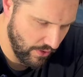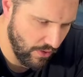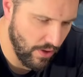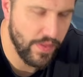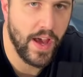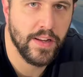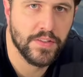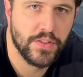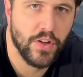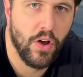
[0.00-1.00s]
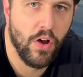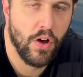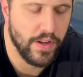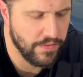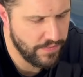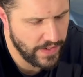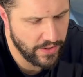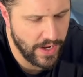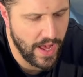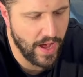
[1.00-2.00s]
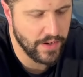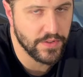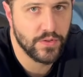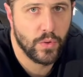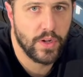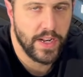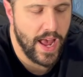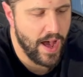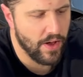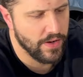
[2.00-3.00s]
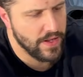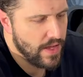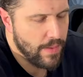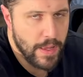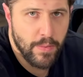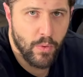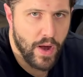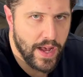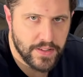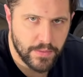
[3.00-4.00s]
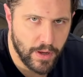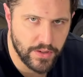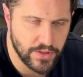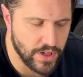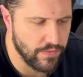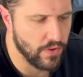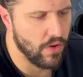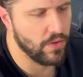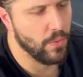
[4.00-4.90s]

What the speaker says: all that installed and figured out and sorted out, and maybe we'll add some other stuff along the